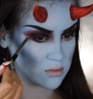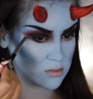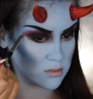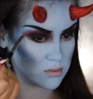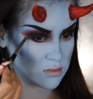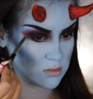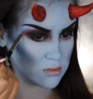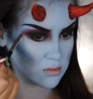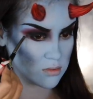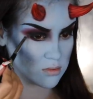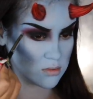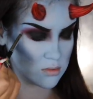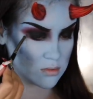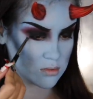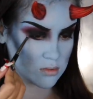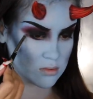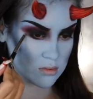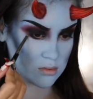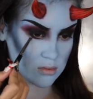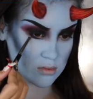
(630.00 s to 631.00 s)

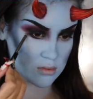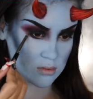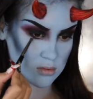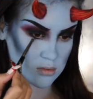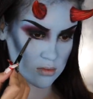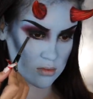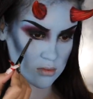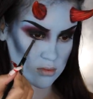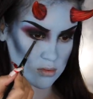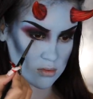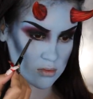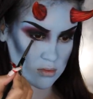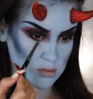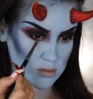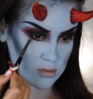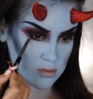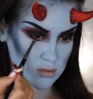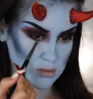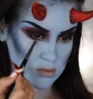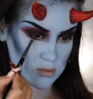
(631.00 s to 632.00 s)

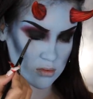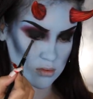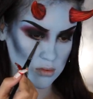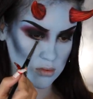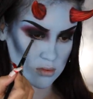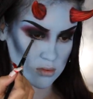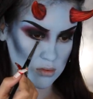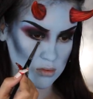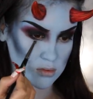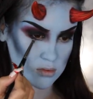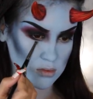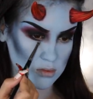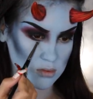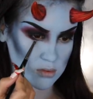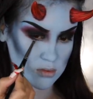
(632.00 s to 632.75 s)
(silence)